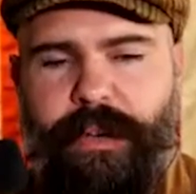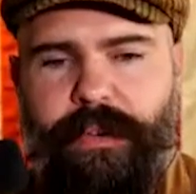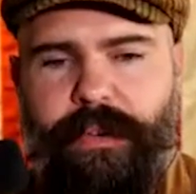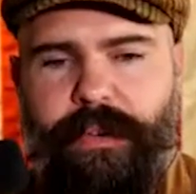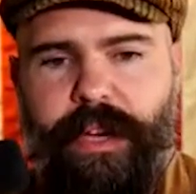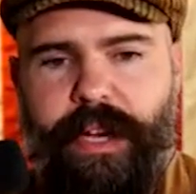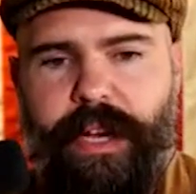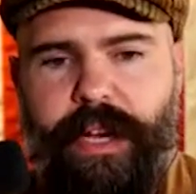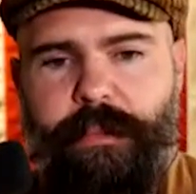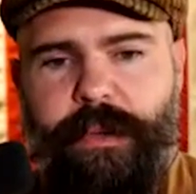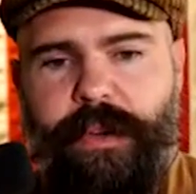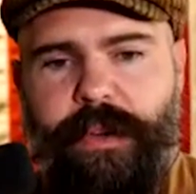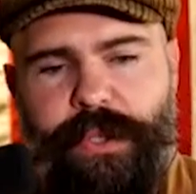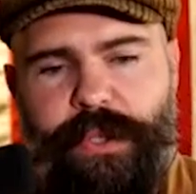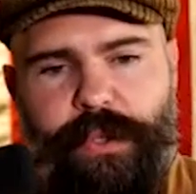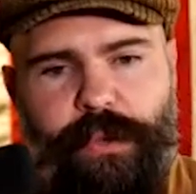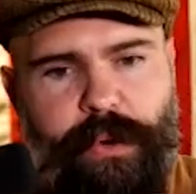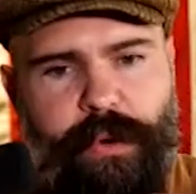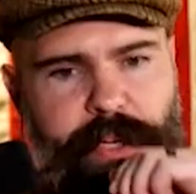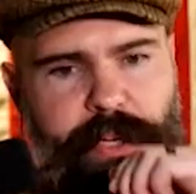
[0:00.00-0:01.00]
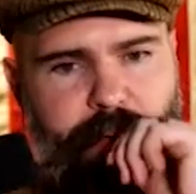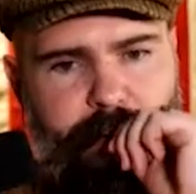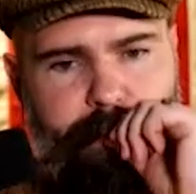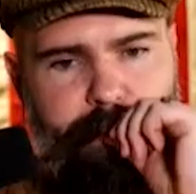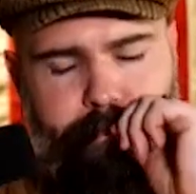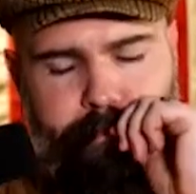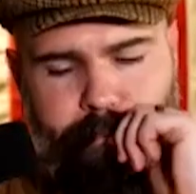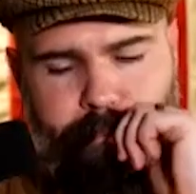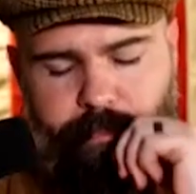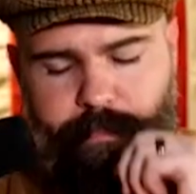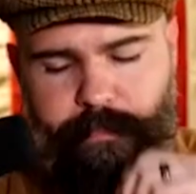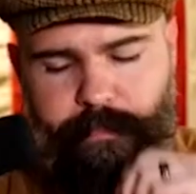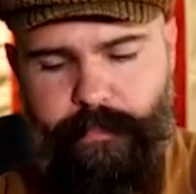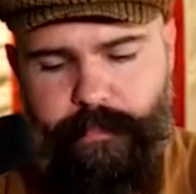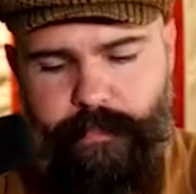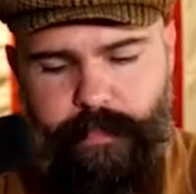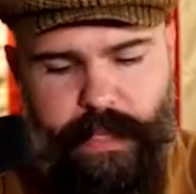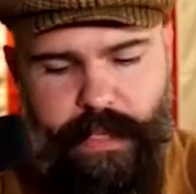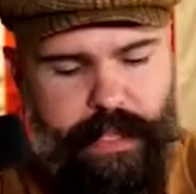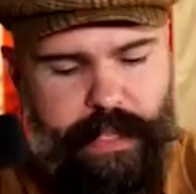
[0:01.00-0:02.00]
I got a bit of a story here,
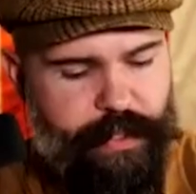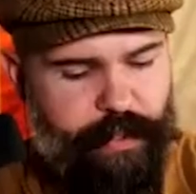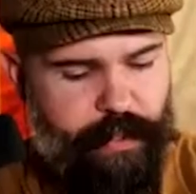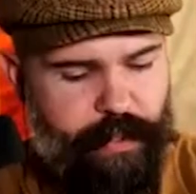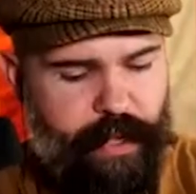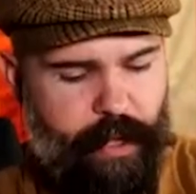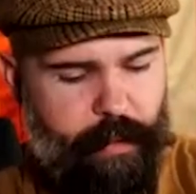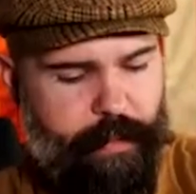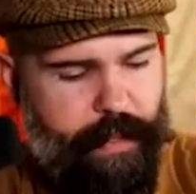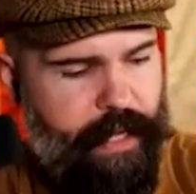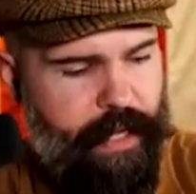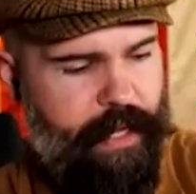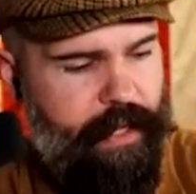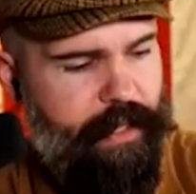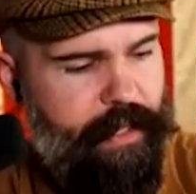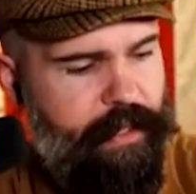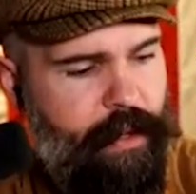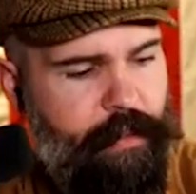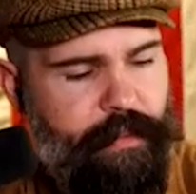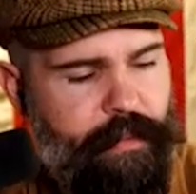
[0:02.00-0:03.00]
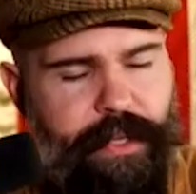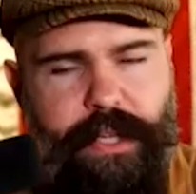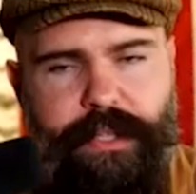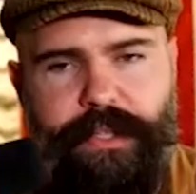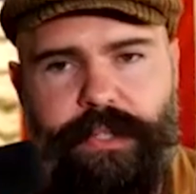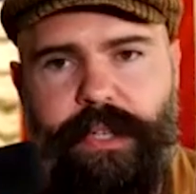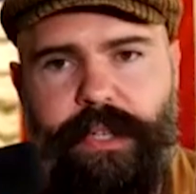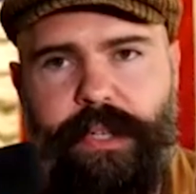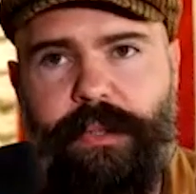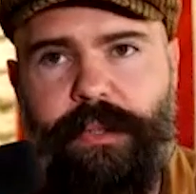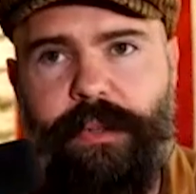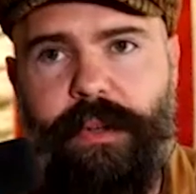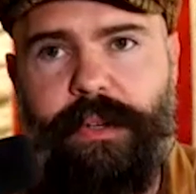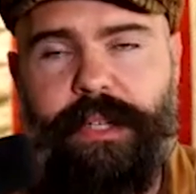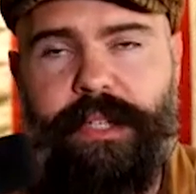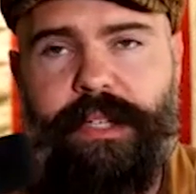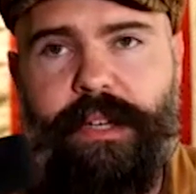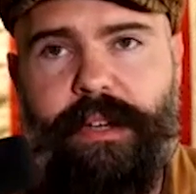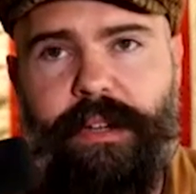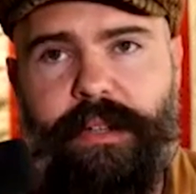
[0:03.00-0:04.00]
and this will help. Hopefully, it doesn't take too long to
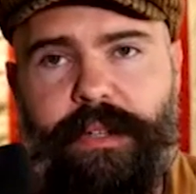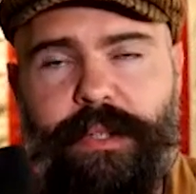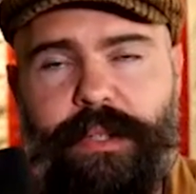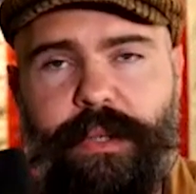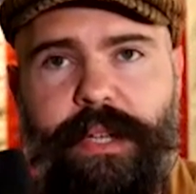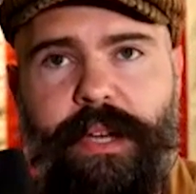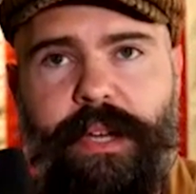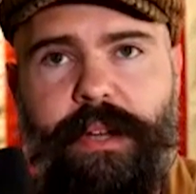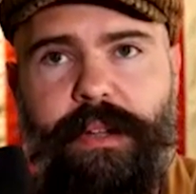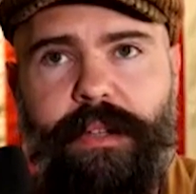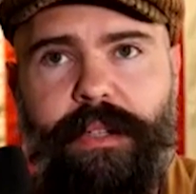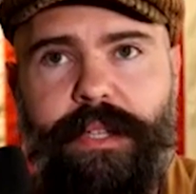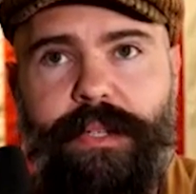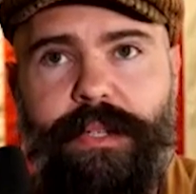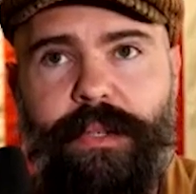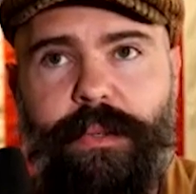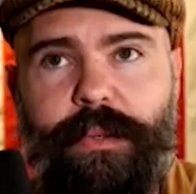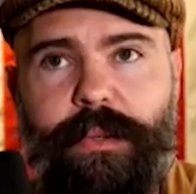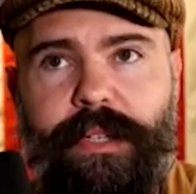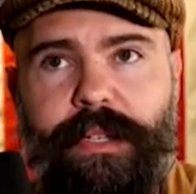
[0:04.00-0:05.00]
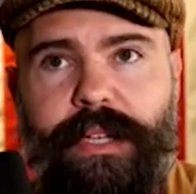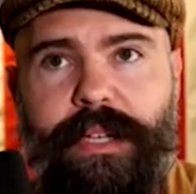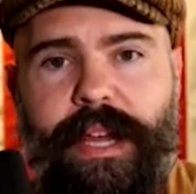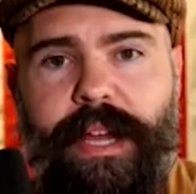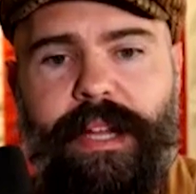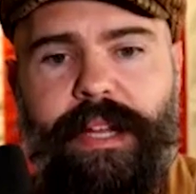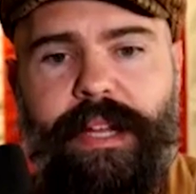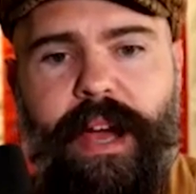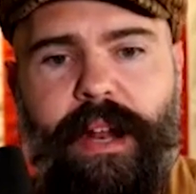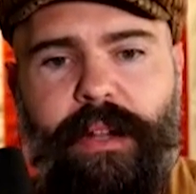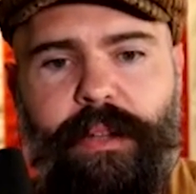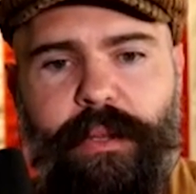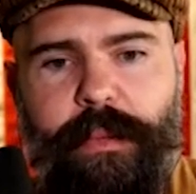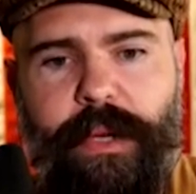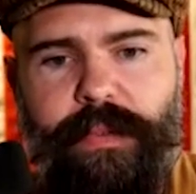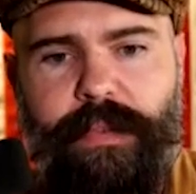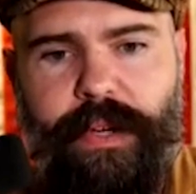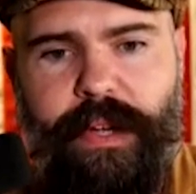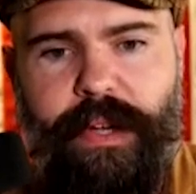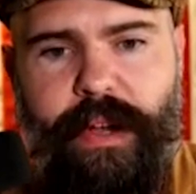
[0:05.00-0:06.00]
tell. This will kind of guide a little bit
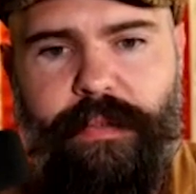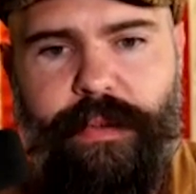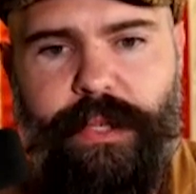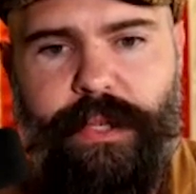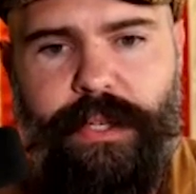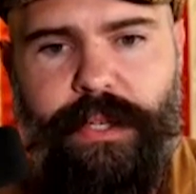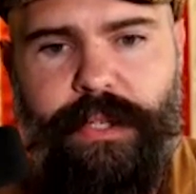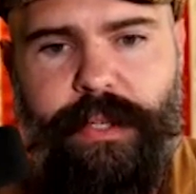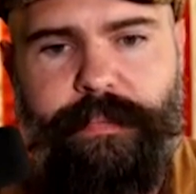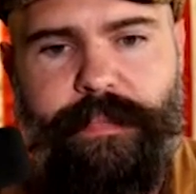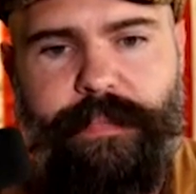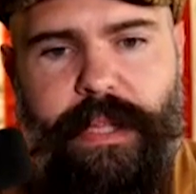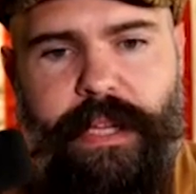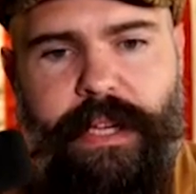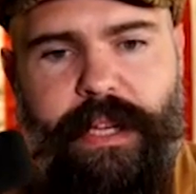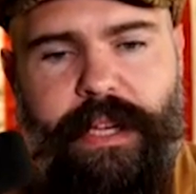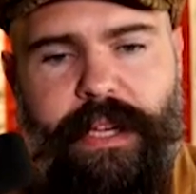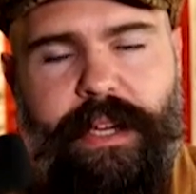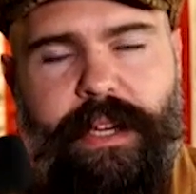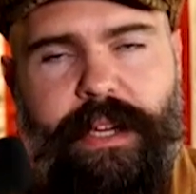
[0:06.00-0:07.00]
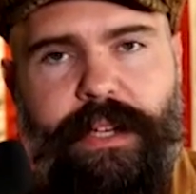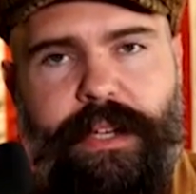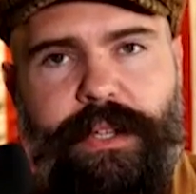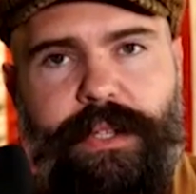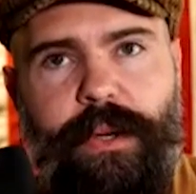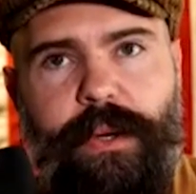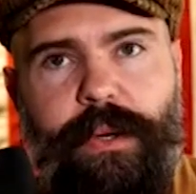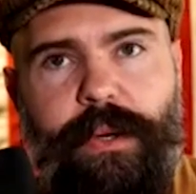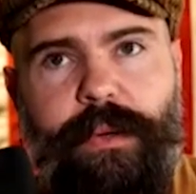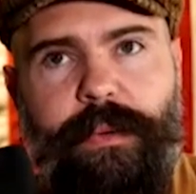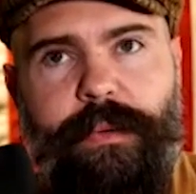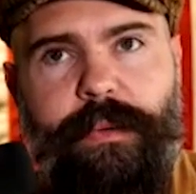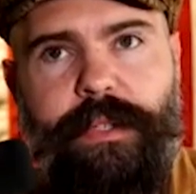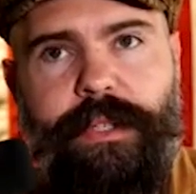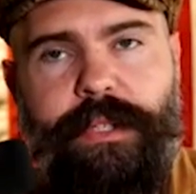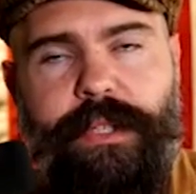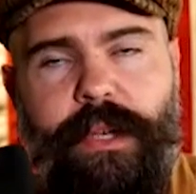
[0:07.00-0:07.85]
of our conversation. So some